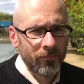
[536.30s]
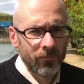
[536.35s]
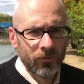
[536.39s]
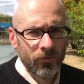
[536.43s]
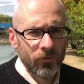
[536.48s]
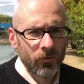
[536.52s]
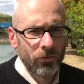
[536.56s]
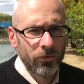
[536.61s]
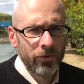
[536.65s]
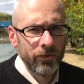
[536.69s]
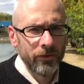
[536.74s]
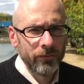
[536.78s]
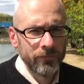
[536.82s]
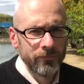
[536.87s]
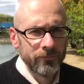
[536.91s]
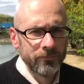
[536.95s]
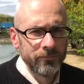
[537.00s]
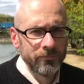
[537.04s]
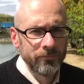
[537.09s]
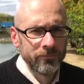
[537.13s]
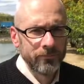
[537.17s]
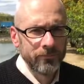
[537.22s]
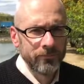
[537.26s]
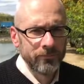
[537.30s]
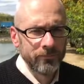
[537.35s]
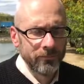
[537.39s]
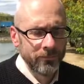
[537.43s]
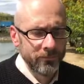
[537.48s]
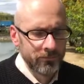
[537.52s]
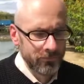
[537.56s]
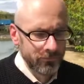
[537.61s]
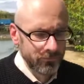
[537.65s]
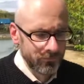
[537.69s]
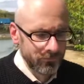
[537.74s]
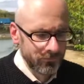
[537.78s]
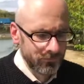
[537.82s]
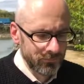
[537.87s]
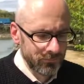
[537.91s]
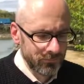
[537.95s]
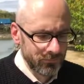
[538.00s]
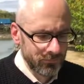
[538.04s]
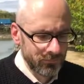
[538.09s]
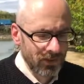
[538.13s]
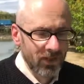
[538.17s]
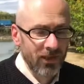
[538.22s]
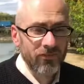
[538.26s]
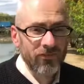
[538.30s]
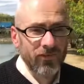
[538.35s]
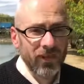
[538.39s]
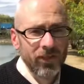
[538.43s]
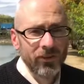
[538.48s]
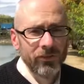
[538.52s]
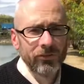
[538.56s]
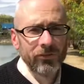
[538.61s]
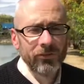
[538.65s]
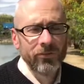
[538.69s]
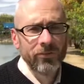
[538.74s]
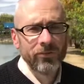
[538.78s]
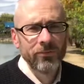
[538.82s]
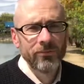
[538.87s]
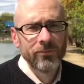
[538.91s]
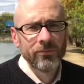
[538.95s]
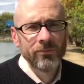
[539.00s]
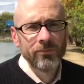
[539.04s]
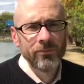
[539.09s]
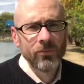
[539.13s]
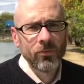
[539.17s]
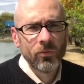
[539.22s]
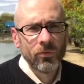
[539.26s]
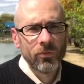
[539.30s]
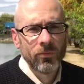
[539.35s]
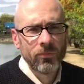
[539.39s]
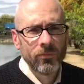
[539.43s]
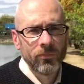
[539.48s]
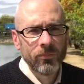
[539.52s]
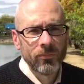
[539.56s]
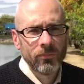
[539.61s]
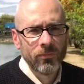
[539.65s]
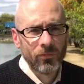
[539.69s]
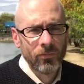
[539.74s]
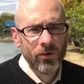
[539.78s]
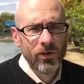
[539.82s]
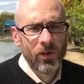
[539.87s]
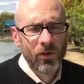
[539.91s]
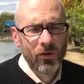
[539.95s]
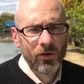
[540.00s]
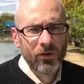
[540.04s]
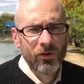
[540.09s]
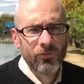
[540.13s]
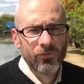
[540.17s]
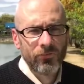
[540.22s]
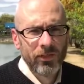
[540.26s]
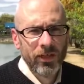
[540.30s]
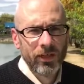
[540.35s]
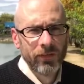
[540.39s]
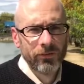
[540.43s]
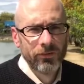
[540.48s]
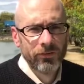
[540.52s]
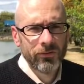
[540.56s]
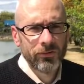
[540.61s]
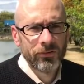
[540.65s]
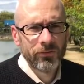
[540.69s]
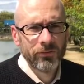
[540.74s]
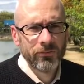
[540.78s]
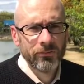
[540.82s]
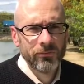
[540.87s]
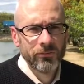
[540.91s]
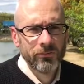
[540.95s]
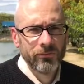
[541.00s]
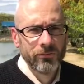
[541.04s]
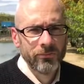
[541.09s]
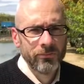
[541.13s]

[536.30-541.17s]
I'm sorry. I failed you. We all failed you.